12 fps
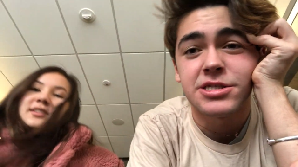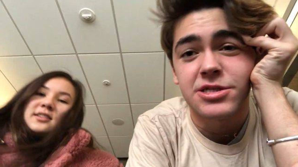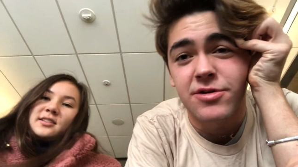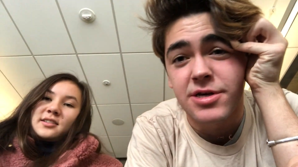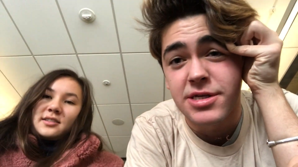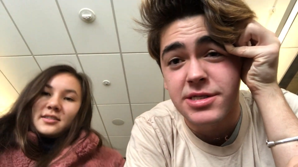
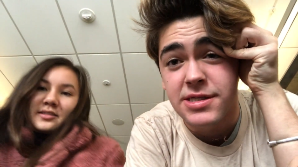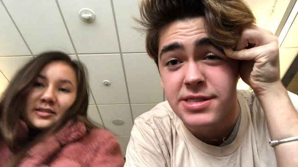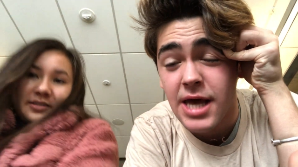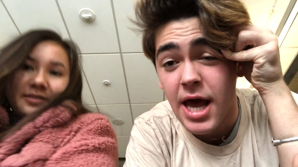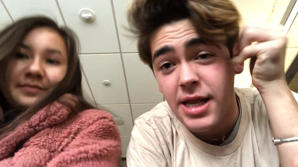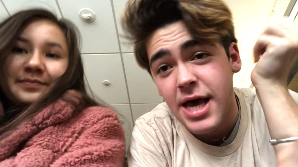Speaker 1: answer is is
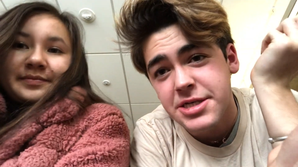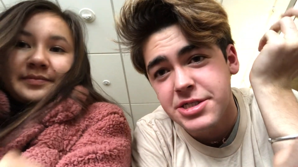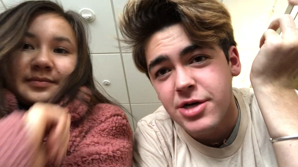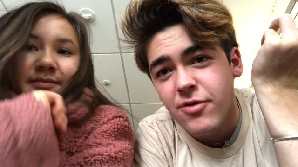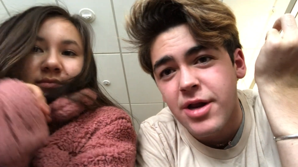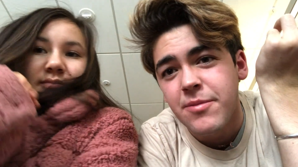that last
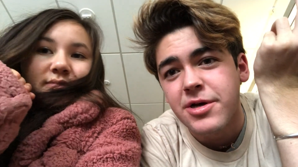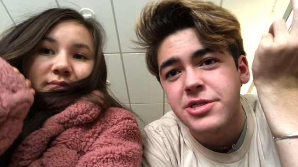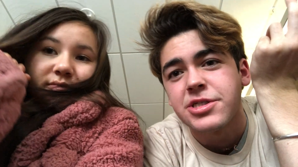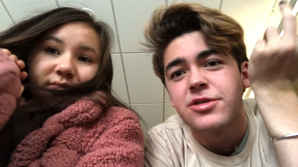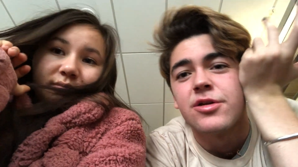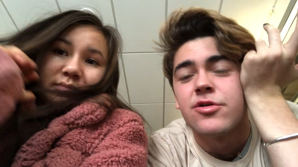year we had a bunch
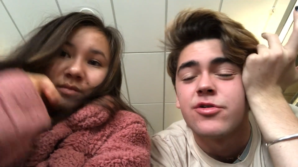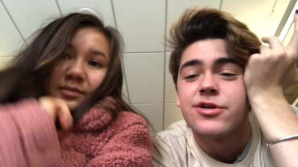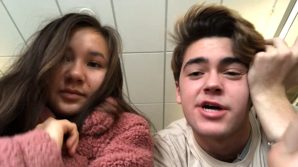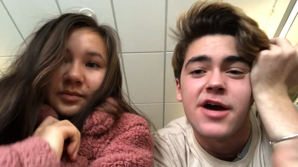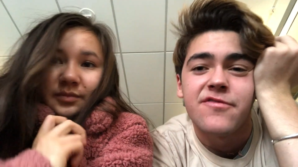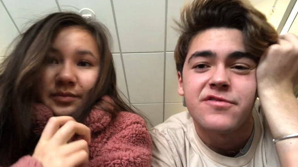of student
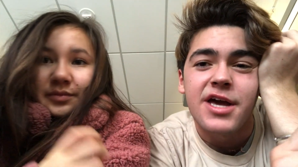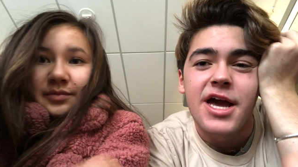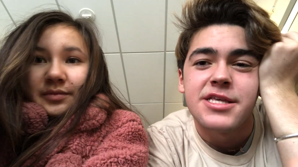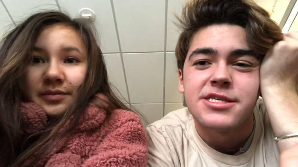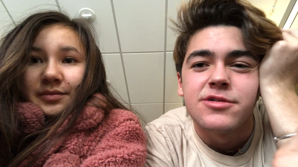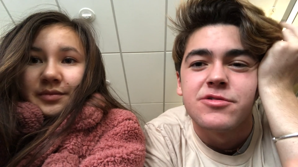choreographed
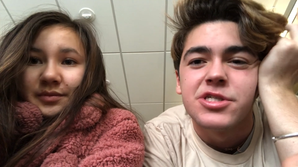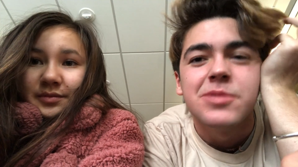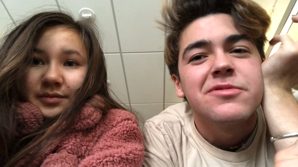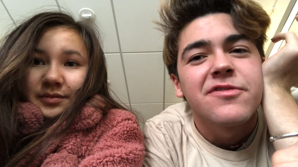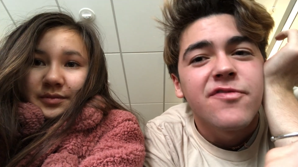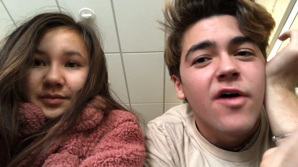dance and it was
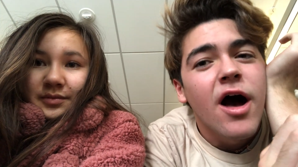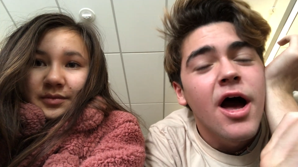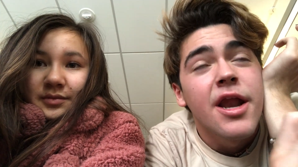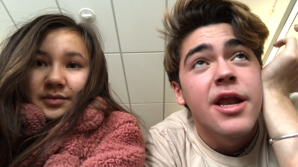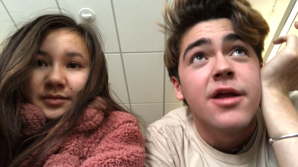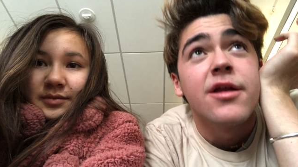super
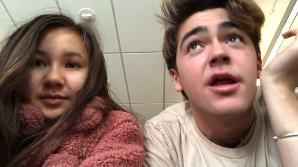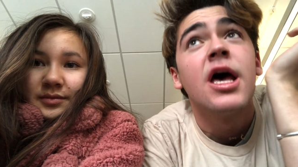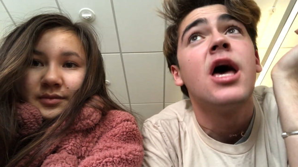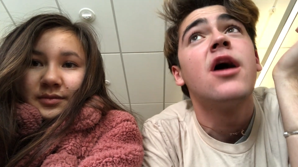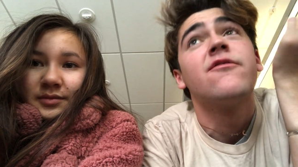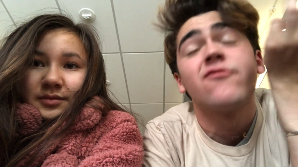fun and
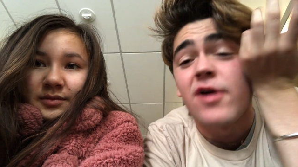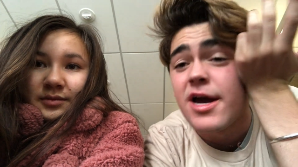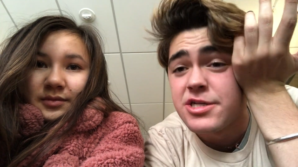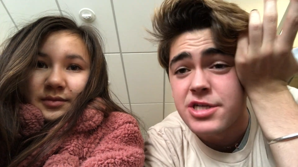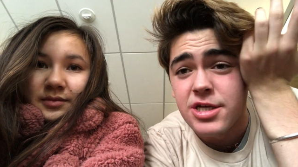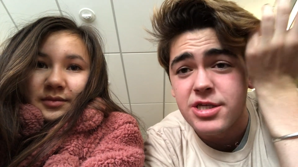
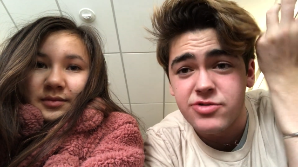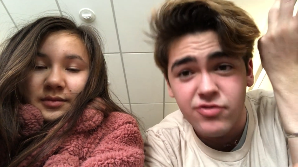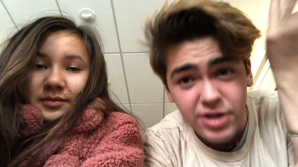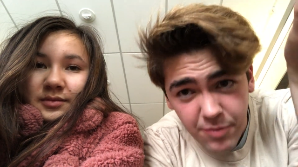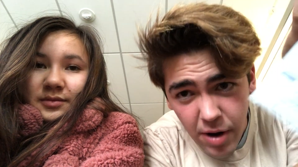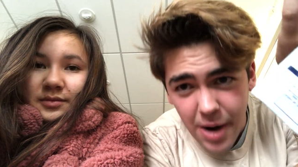fresh and it's
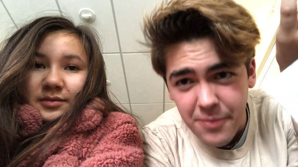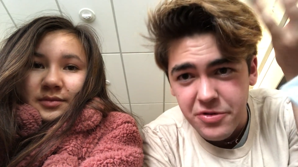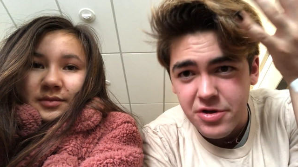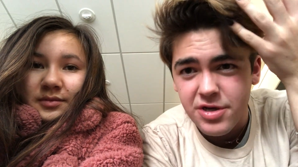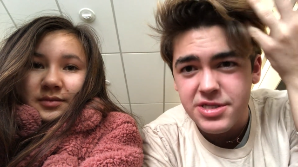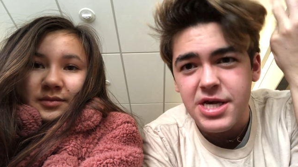really
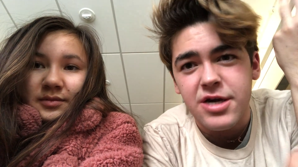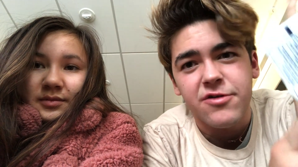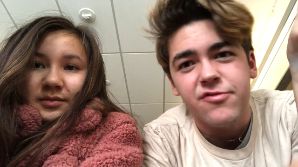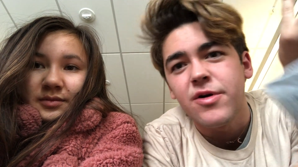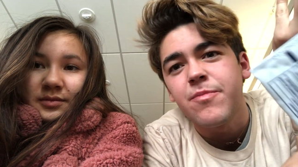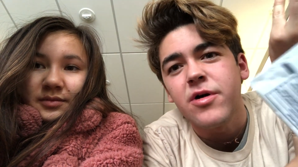popular. It's like our
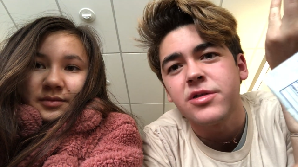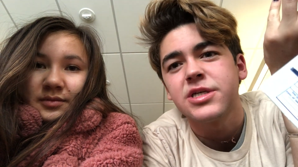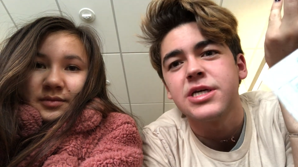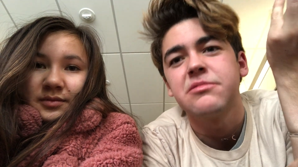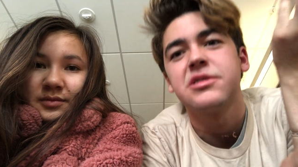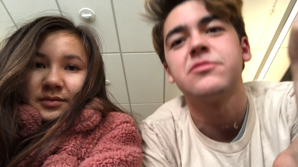football
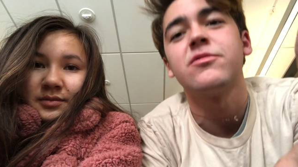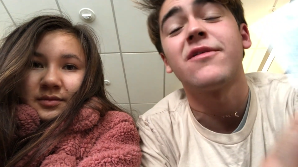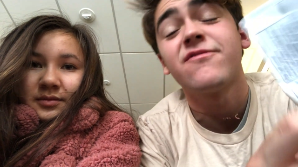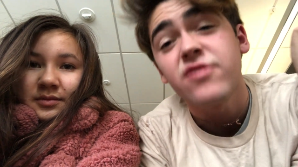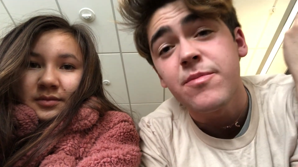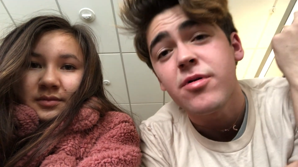team because we're
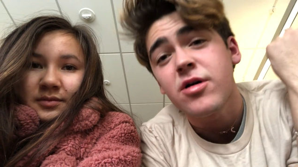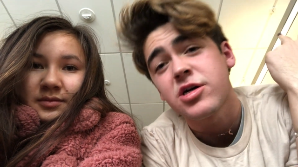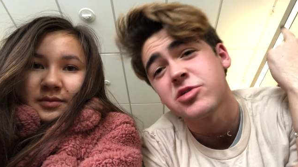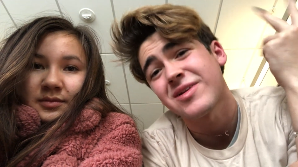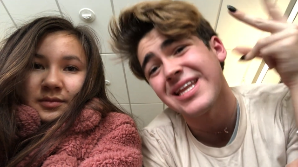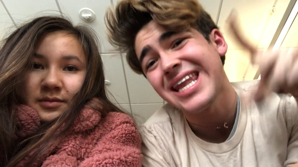not football
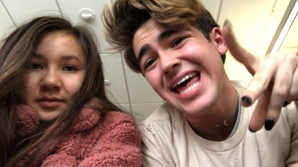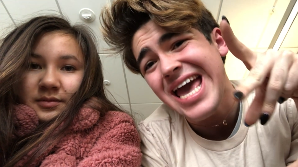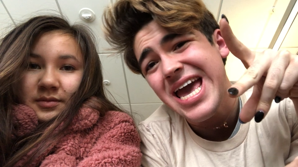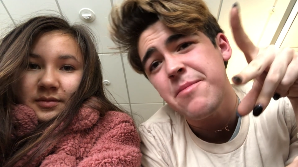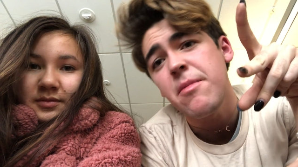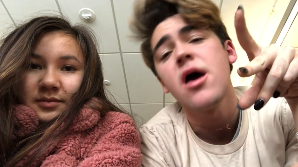because we're
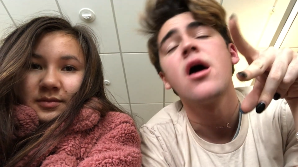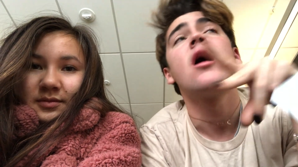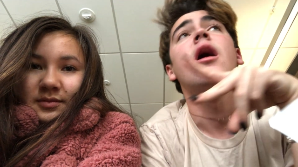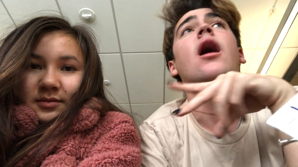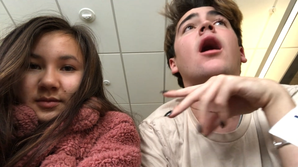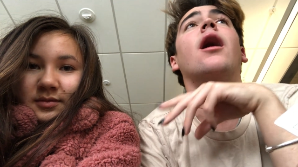lame.
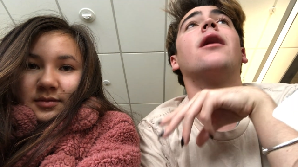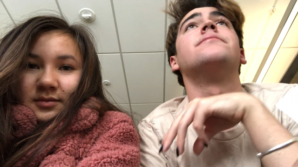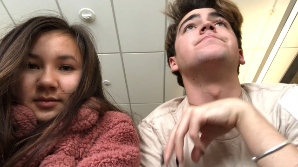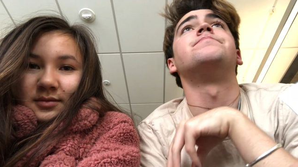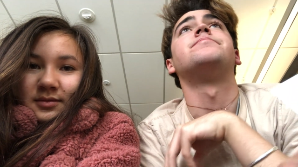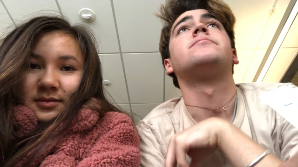
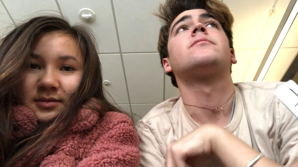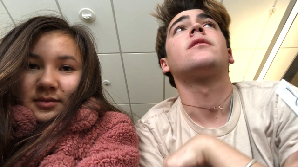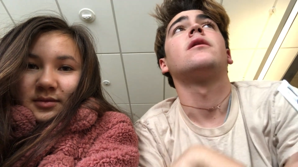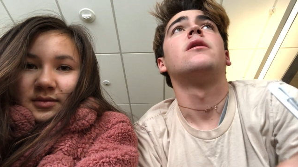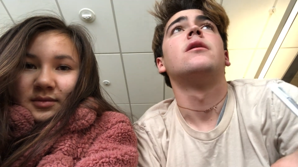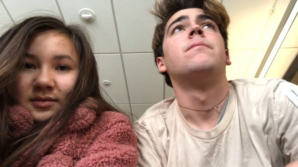Um,
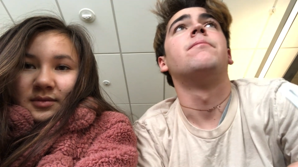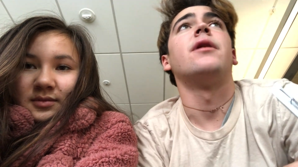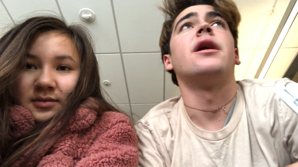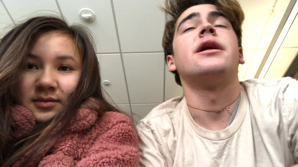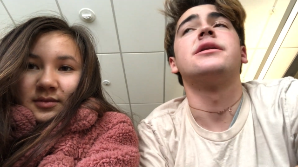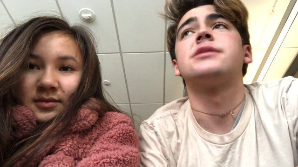
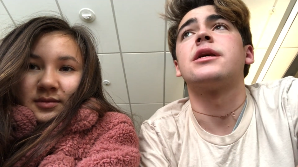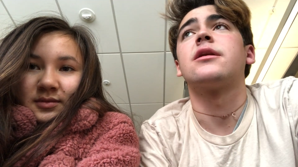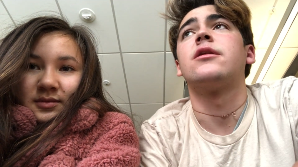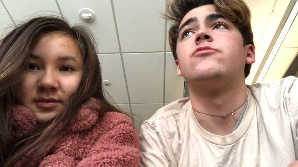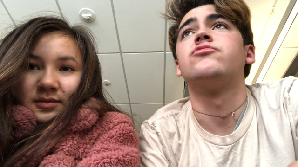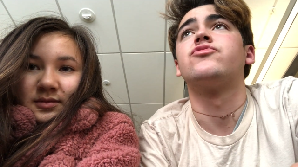but it's
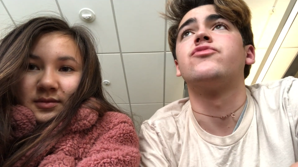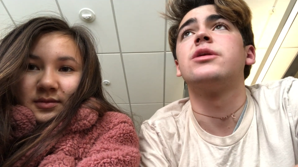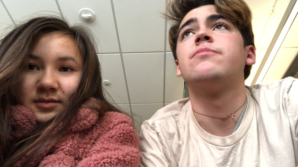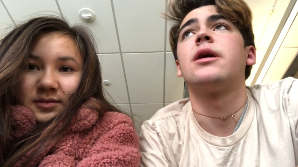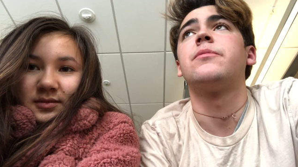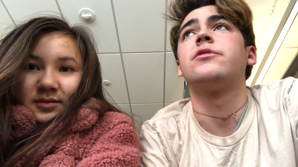like it was
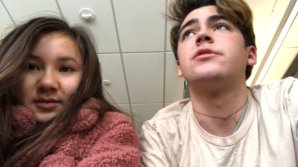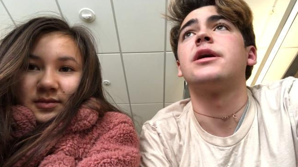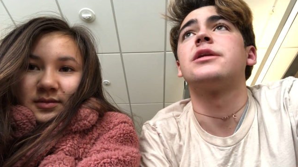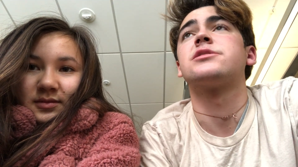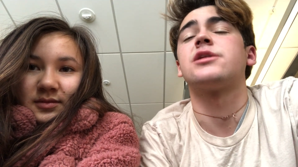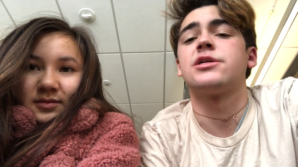really popular
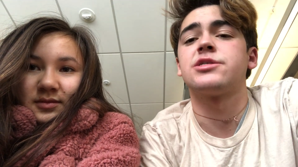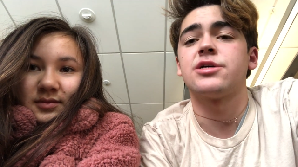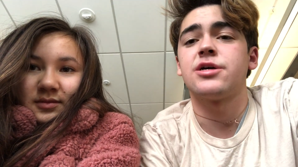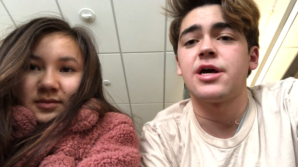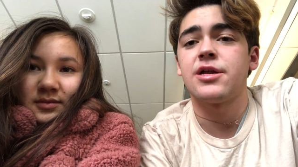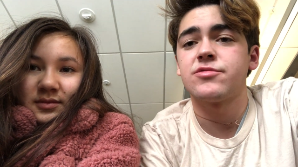dance
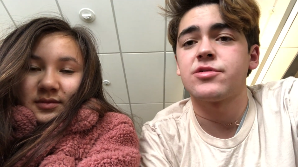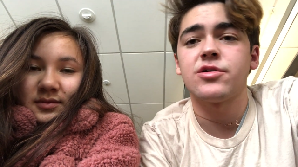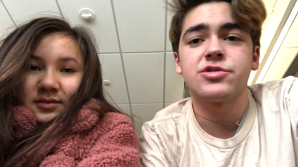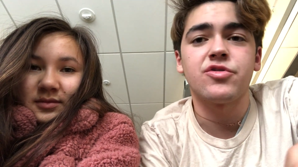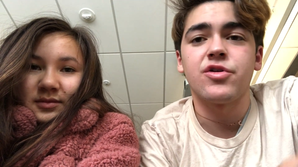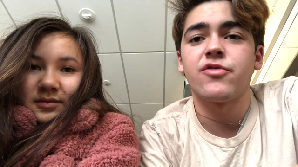concert and it was
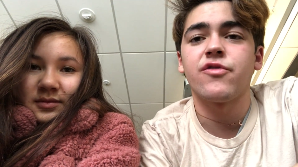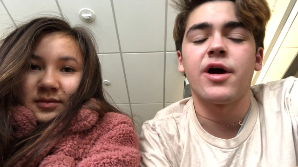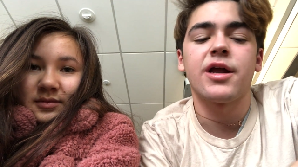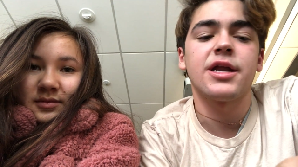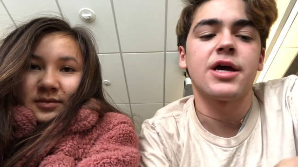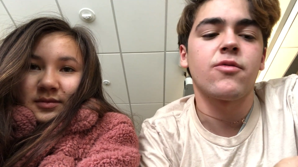all student
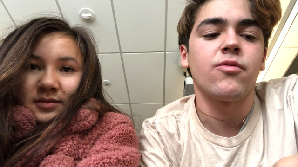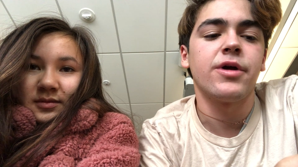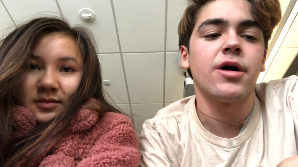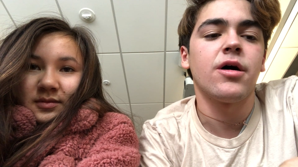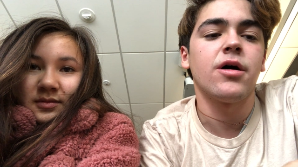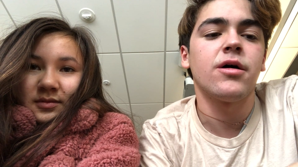run. Like
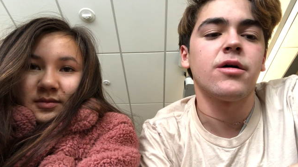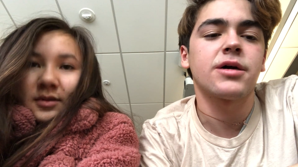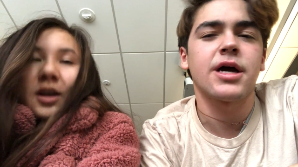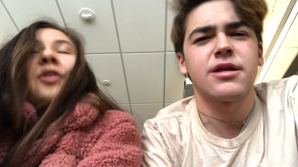we all